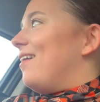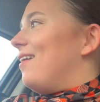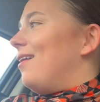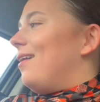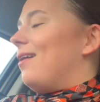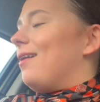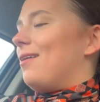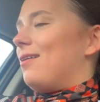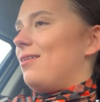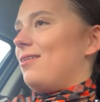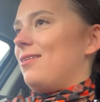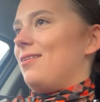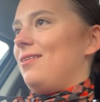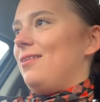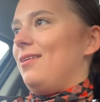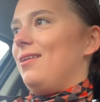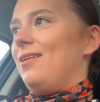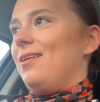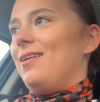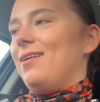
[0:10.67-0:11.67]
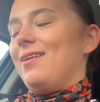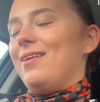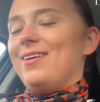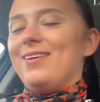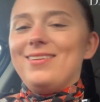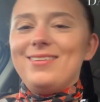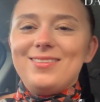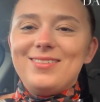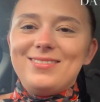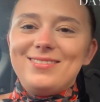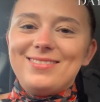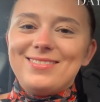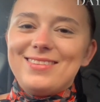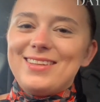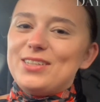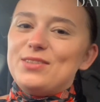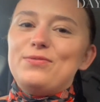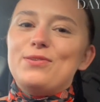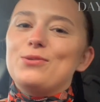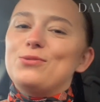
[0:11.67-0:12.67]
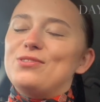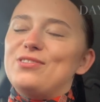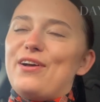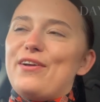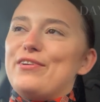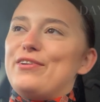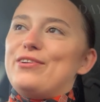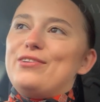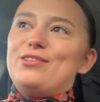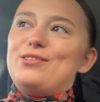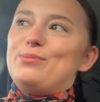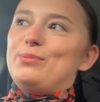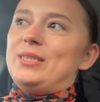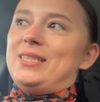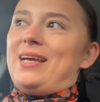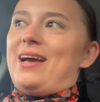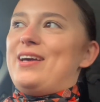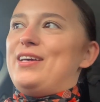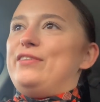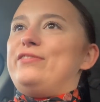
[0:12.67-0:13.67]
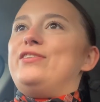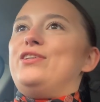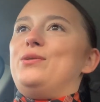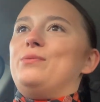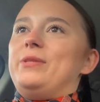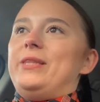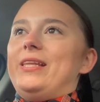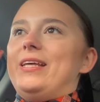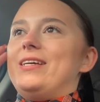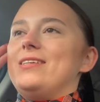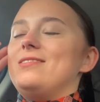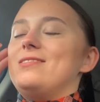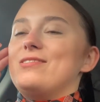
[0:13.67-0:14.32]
Oh, this feels so good to be sat here filming this.